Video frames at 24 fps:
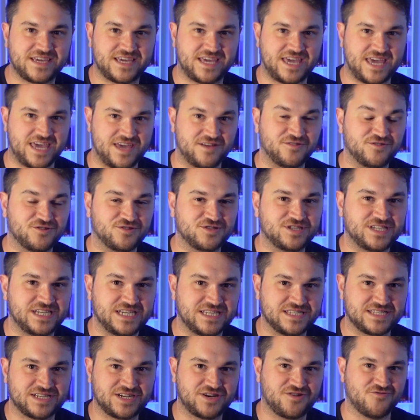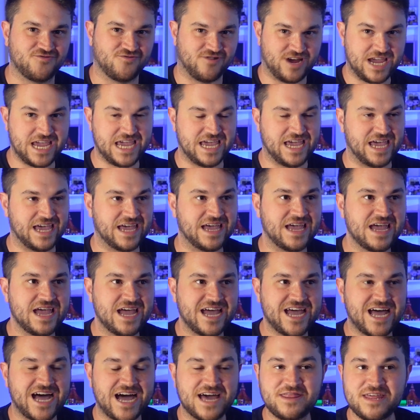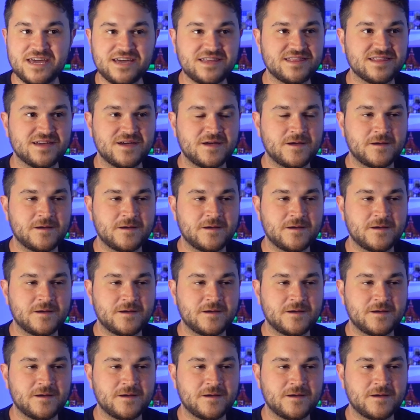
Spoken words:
killed his career. I think